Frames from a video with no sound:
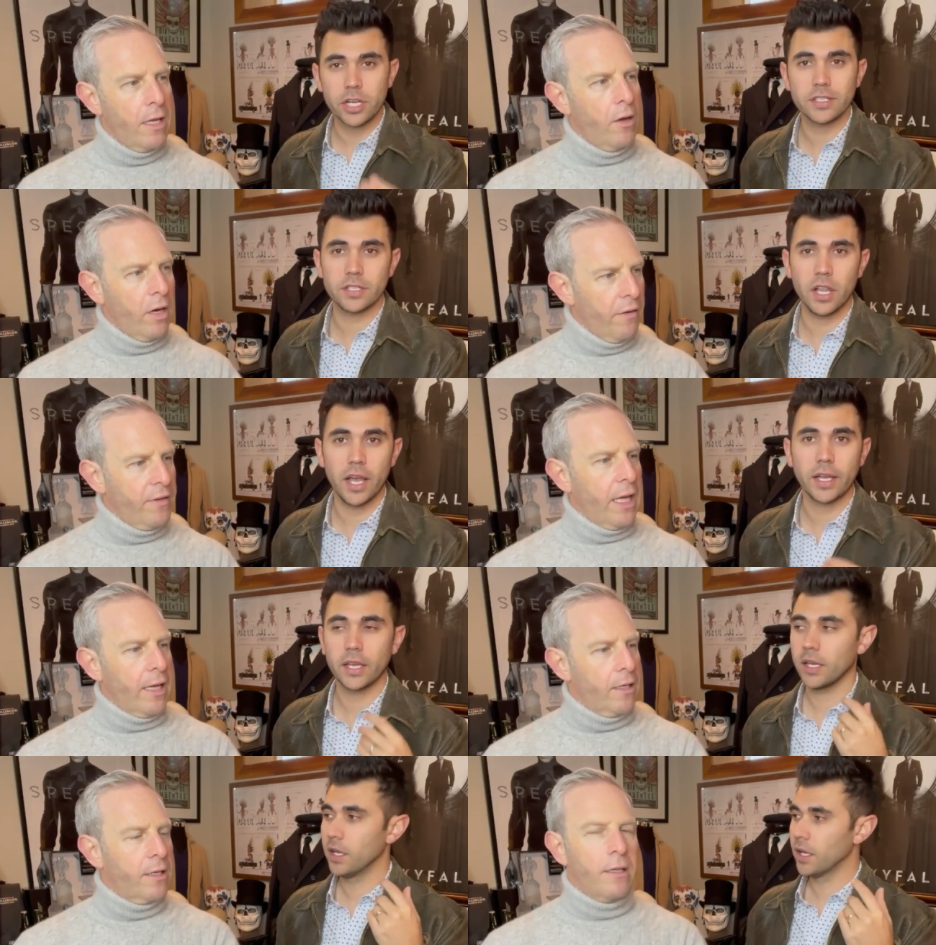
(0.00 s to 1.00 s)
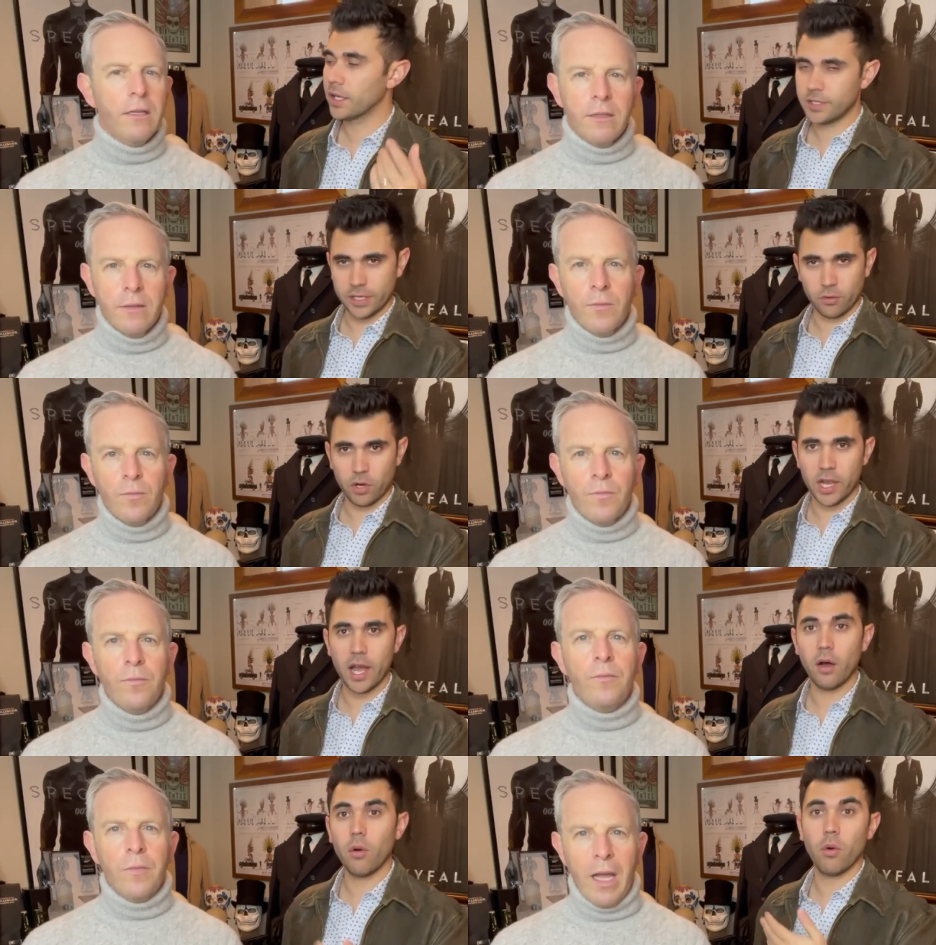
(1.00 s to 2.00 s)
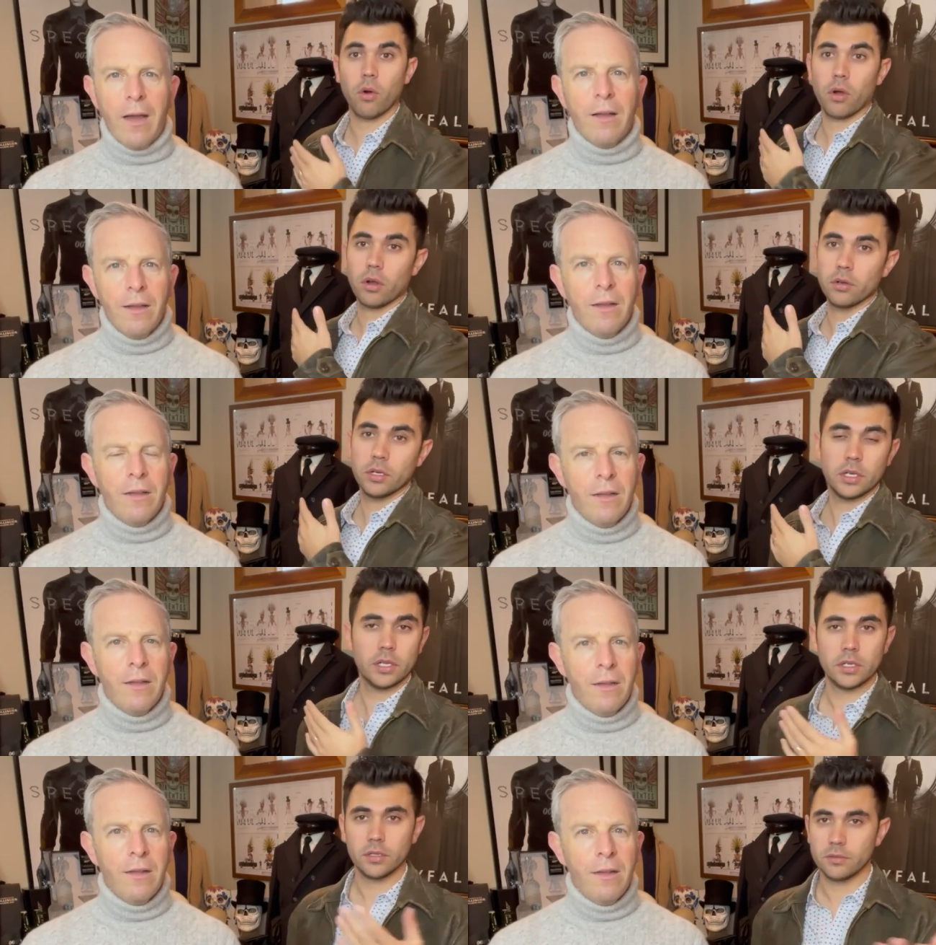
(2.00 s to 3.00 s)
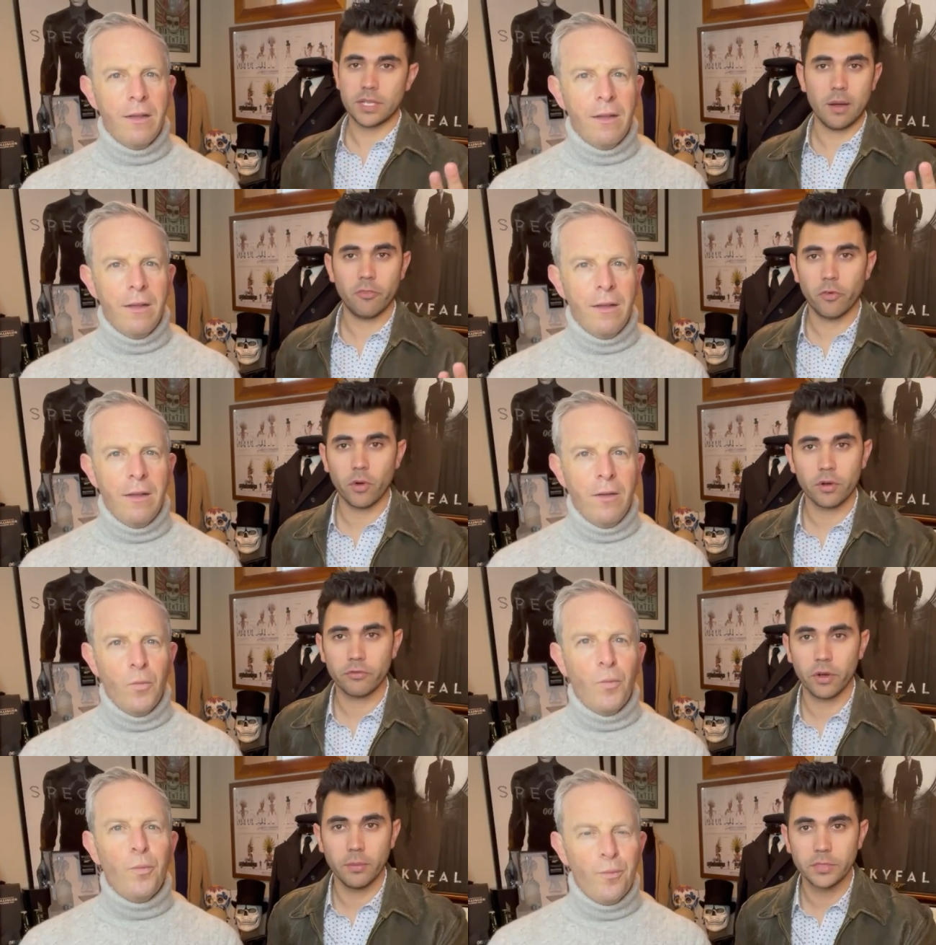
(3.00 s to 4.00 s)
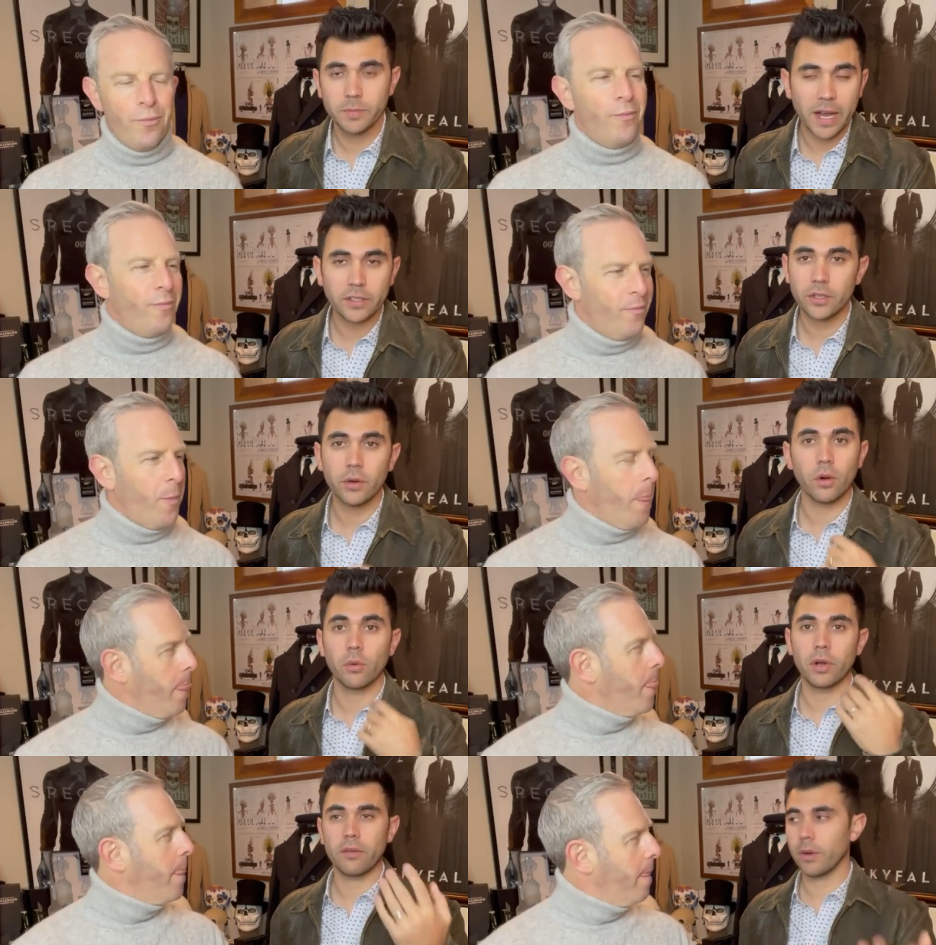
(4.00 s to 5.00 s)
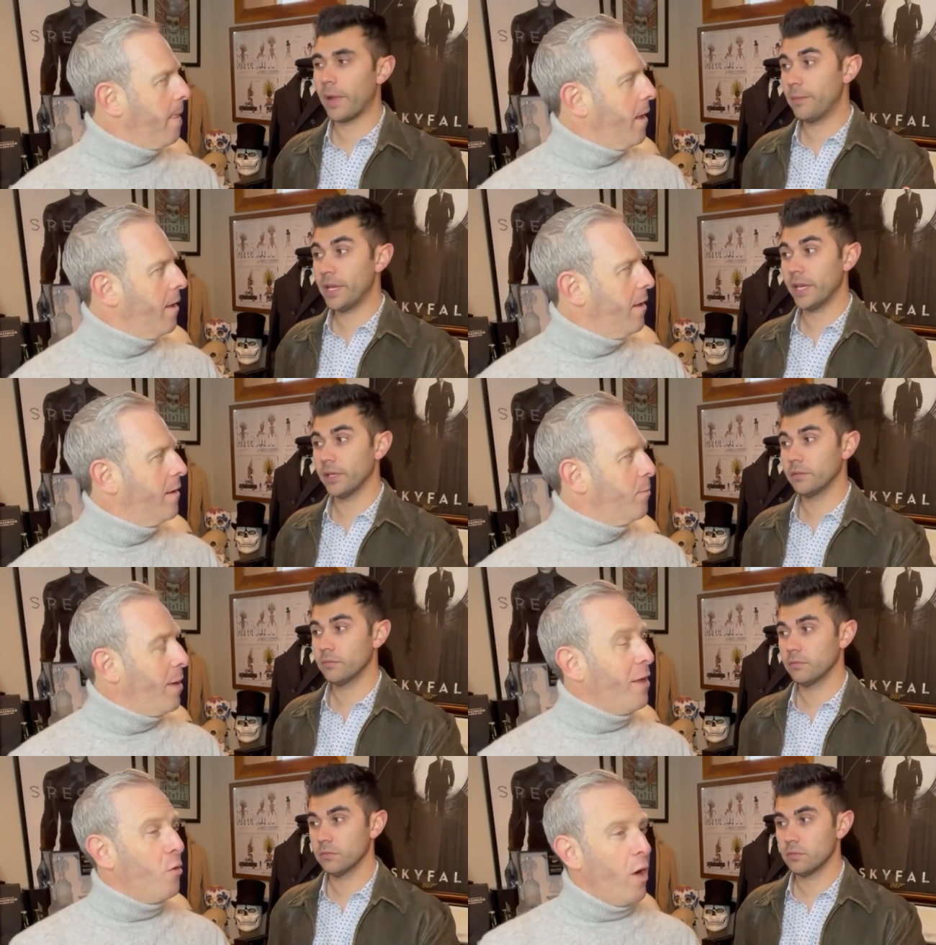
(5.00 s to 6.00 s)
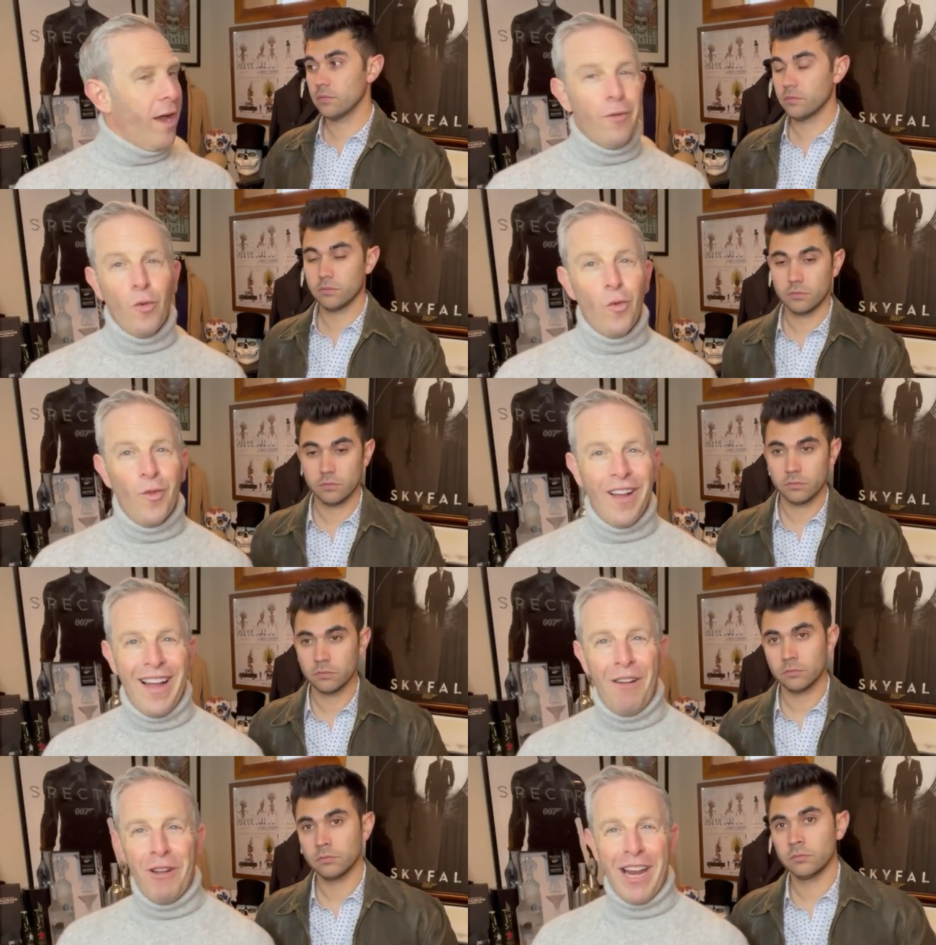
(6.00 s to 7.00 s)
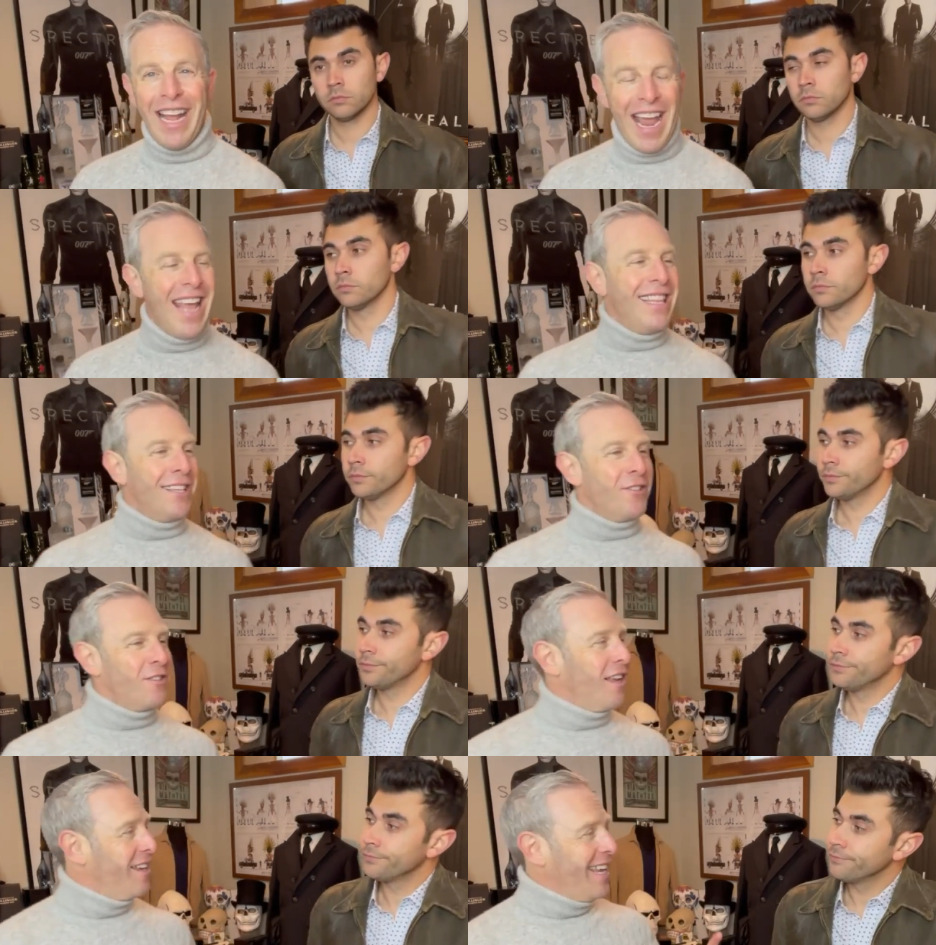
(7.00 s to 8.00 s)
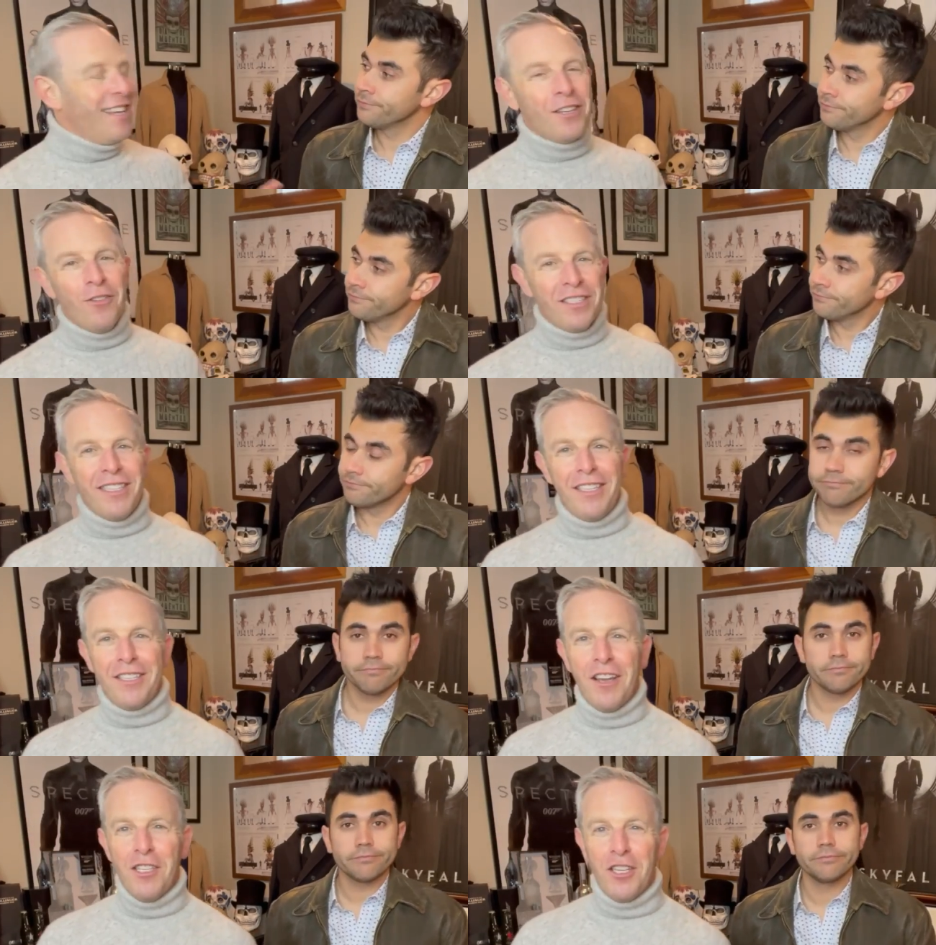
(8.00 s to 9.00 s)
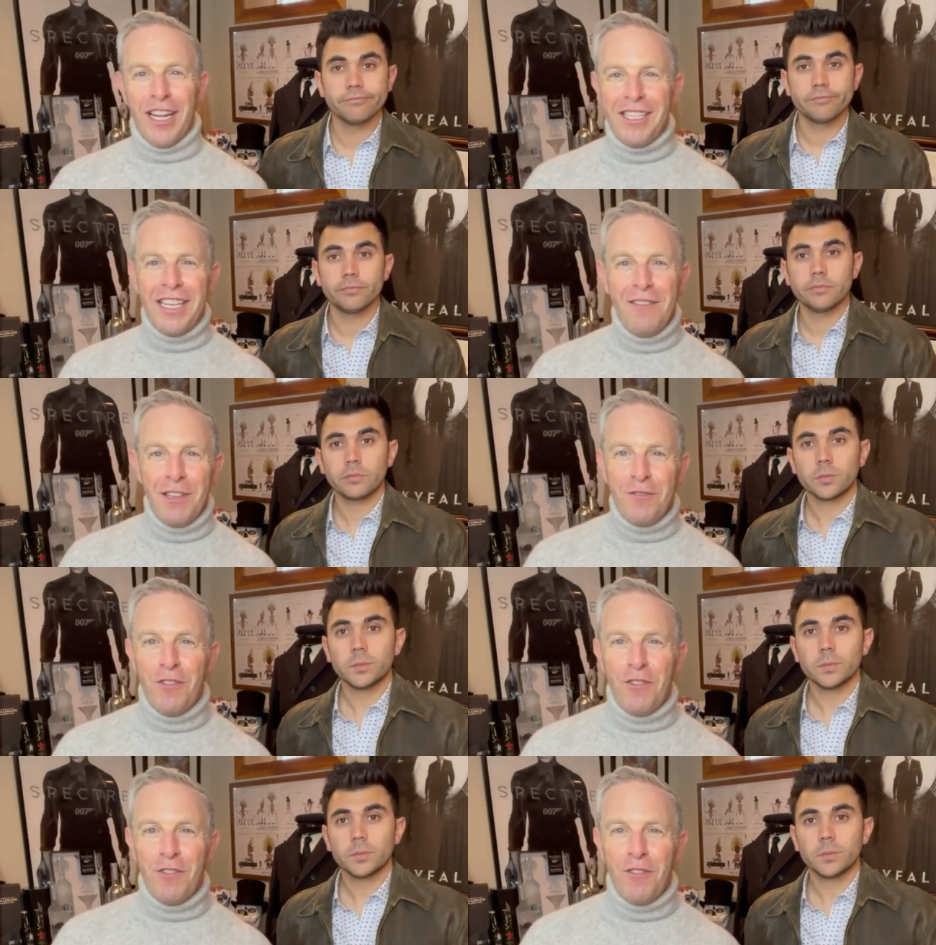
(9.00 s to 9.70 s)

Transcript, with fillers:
Speaker 1: and they'll give links. Casino Royale yeah. or Tom Ford
Speaker 2: from Spectre or whatever it may be. By the way, and we're going to end this on an interesting discussion. I saved this